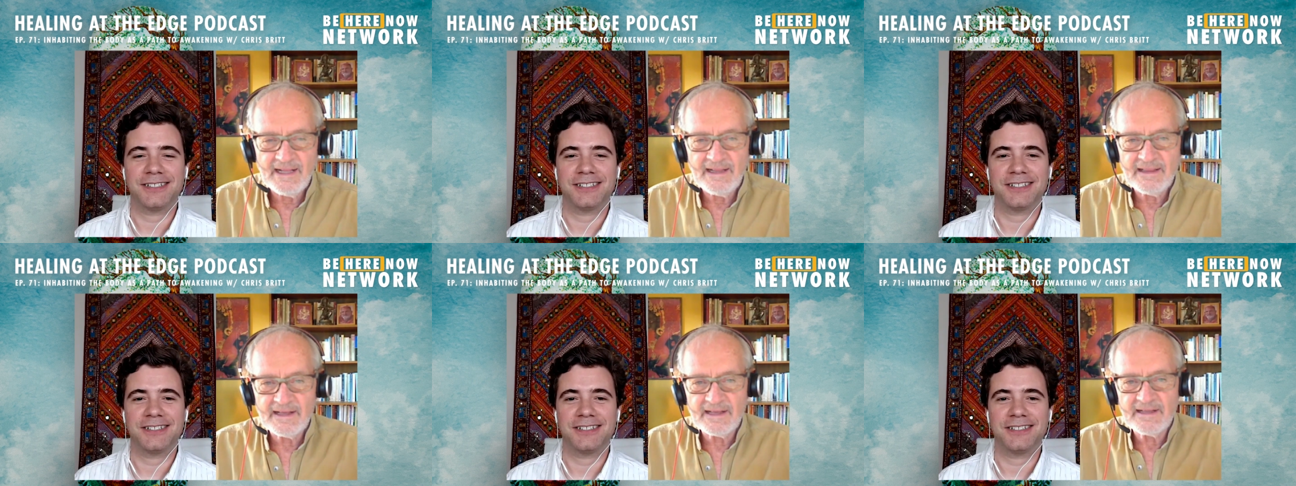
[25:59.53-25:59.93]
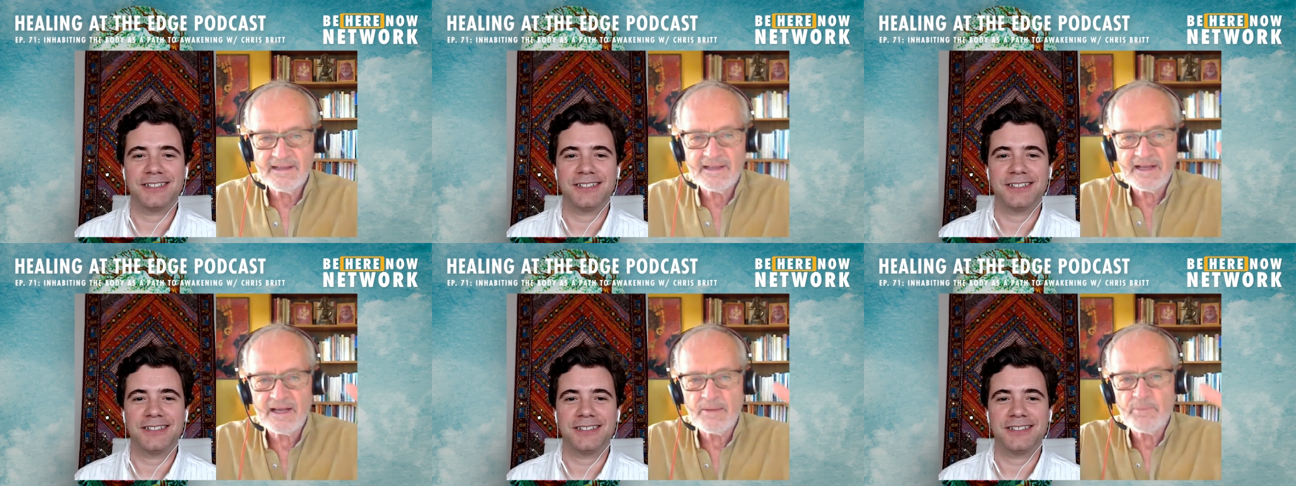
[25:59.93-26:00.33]

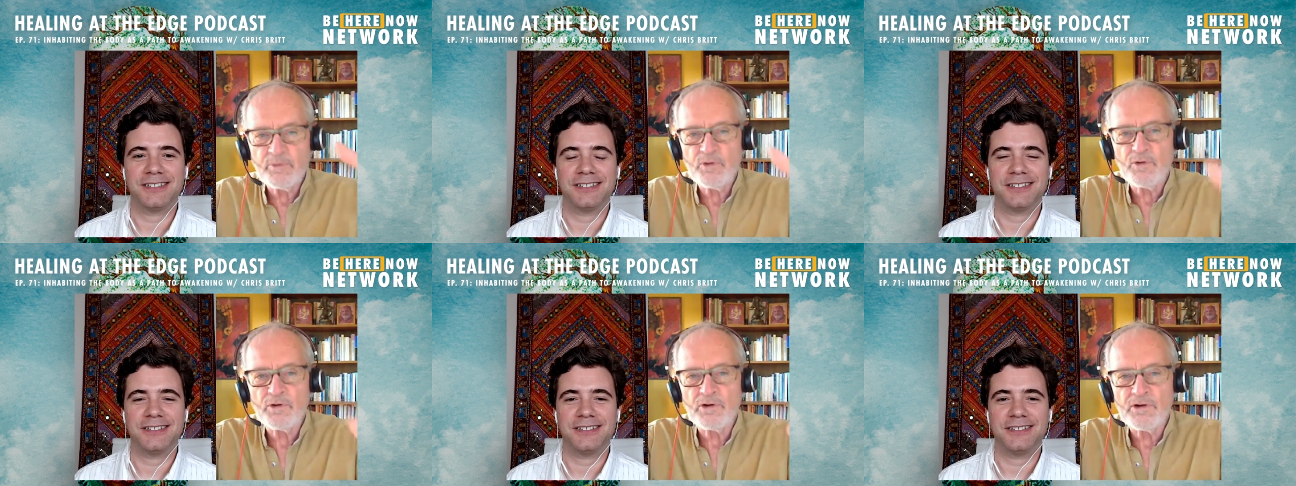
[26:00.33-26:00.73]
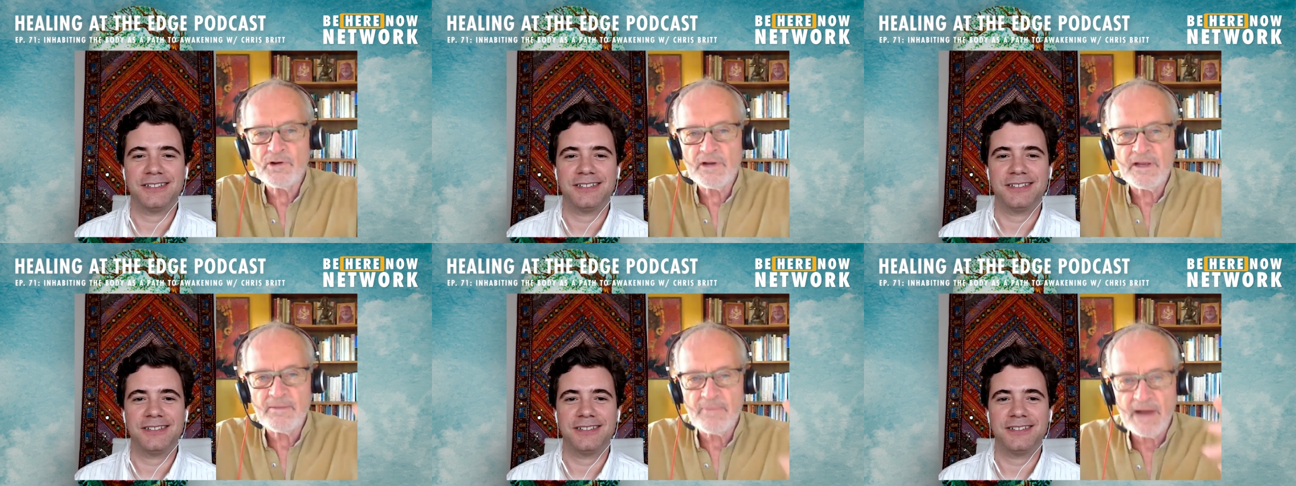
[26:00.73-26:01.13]
Speaker 1: the
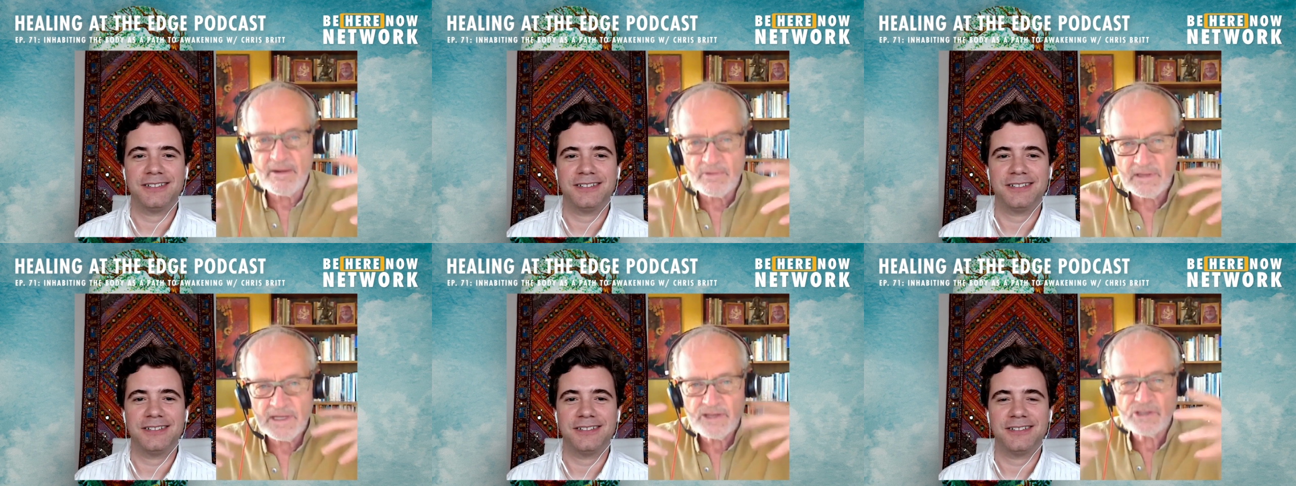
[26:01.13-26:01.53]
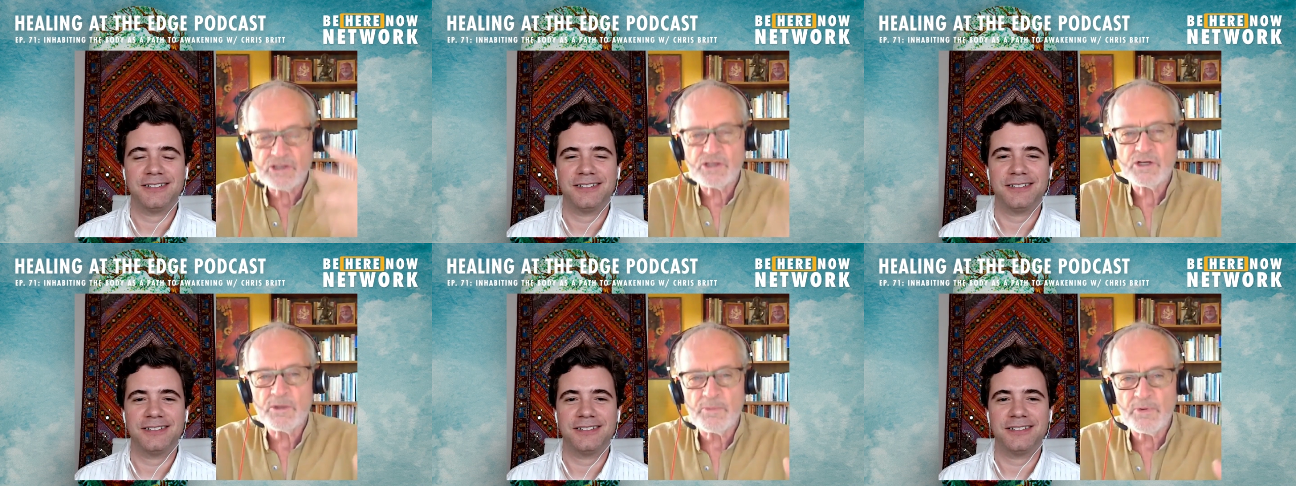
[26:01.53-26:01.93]
computer and my
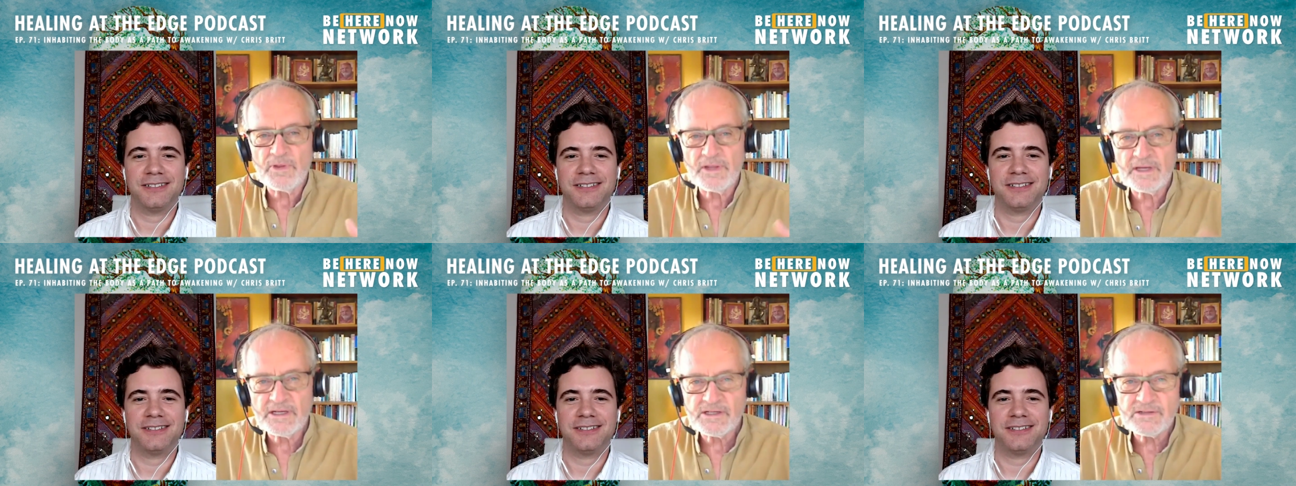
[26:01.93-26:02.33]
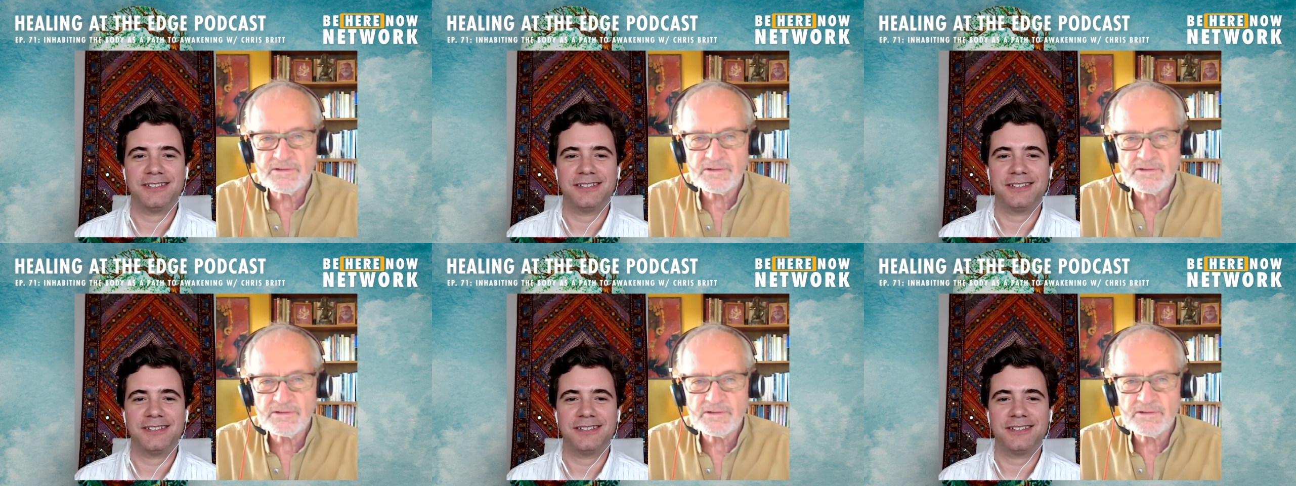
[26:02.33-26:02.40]
relationship with it